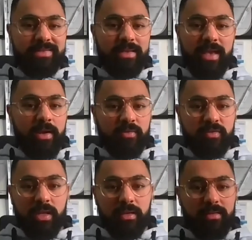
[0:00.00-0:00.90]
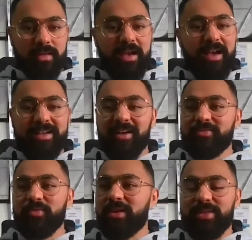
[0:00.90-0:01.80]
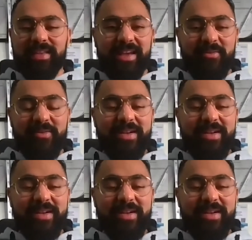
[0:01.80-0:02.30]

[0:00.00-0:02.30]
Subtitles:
eating air today. I can't do anything now.